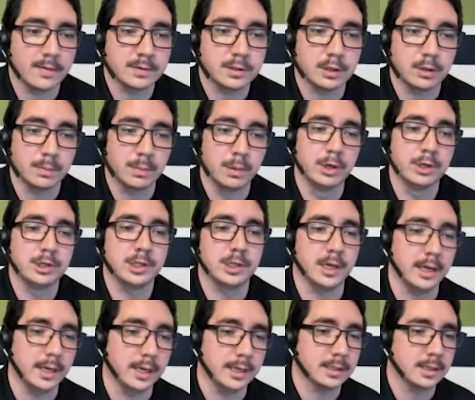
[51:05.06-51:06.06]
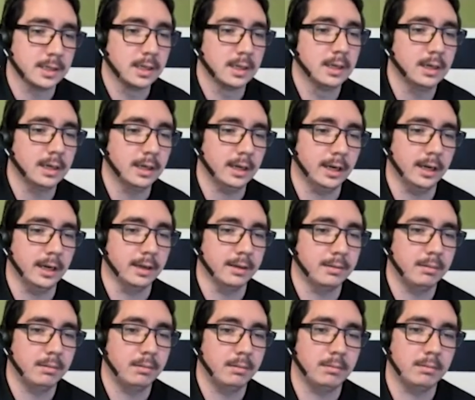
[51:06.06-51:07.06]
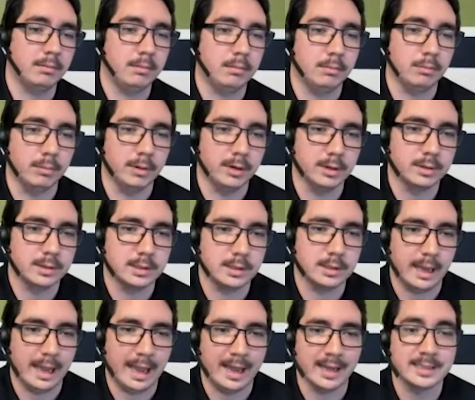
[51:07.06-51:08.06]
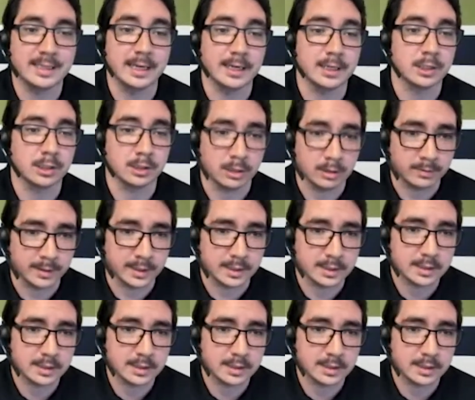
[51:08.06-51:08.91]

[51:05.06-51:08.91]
new push is Windows as a service.